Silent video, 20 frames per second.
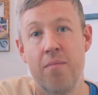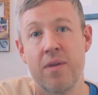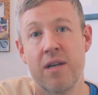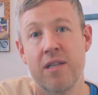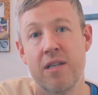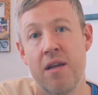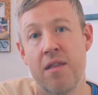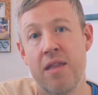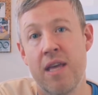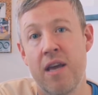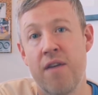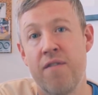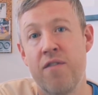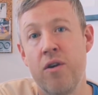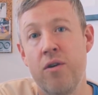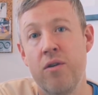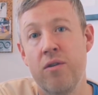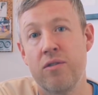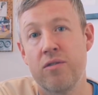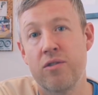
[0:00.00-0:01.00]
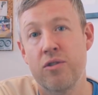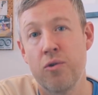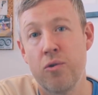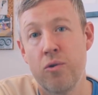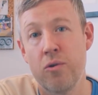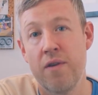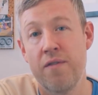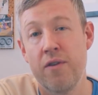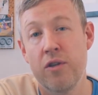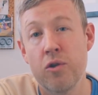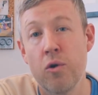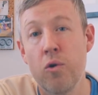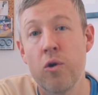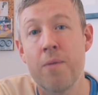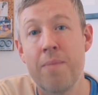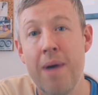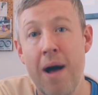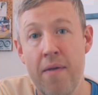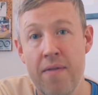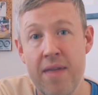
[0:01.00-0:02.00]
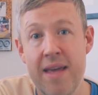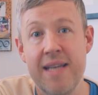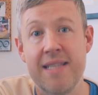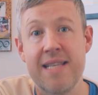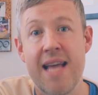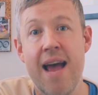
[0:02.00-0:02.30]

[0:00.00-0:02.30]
Because I think if you talk about these